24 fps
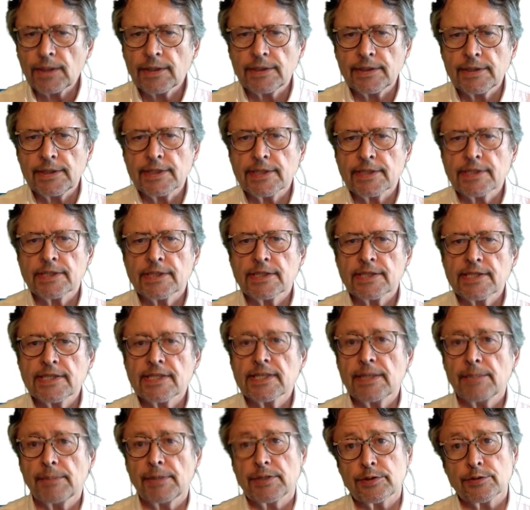this
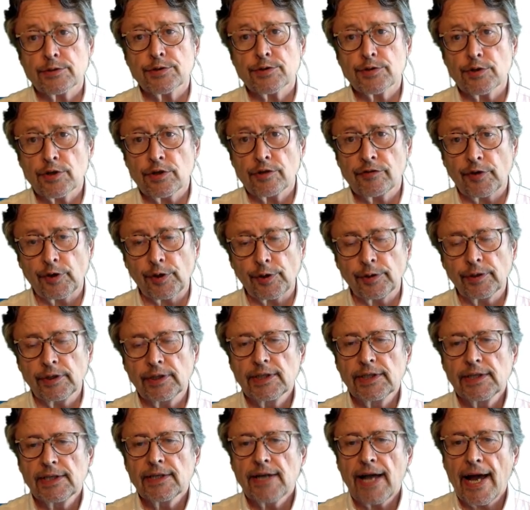system as a server,
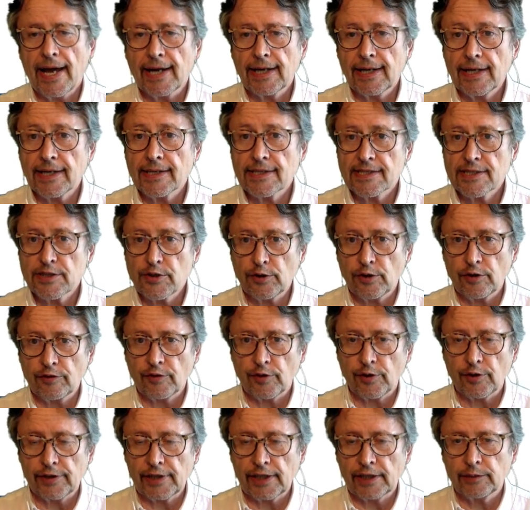headless
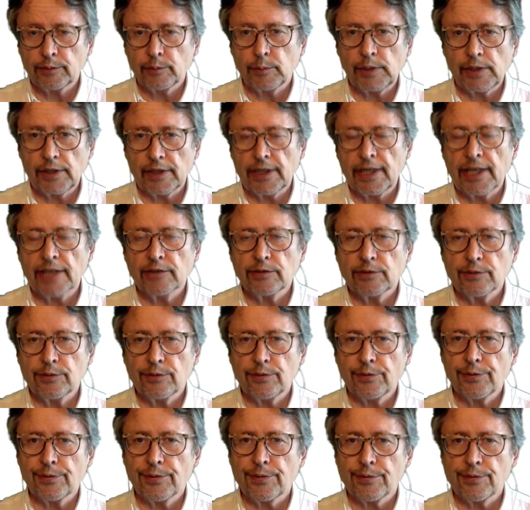server that we connect to
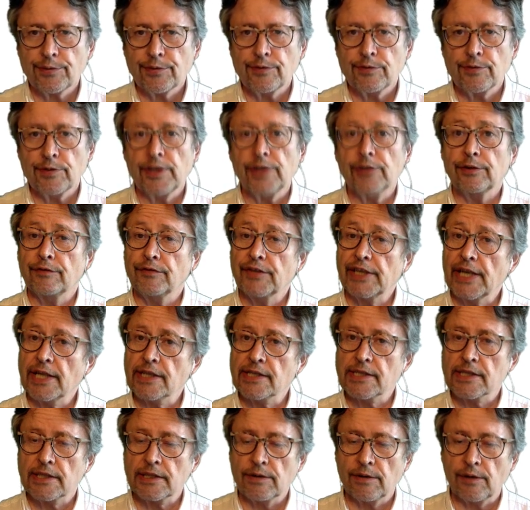through either
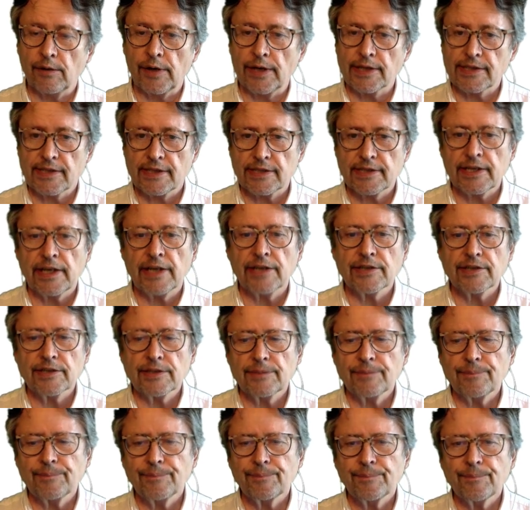VNC or SSH.
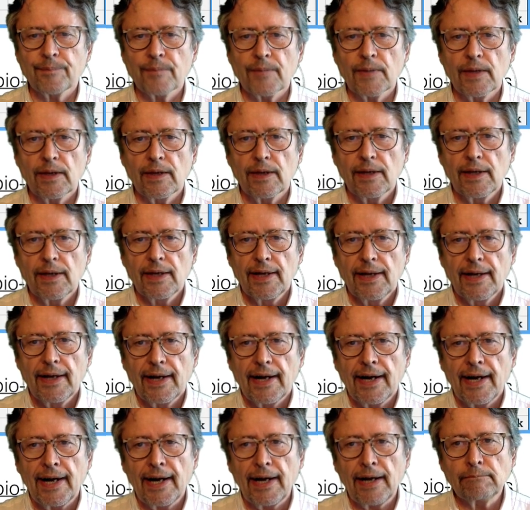
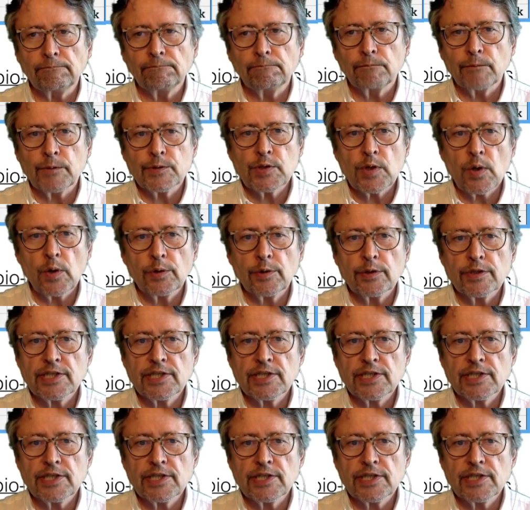So the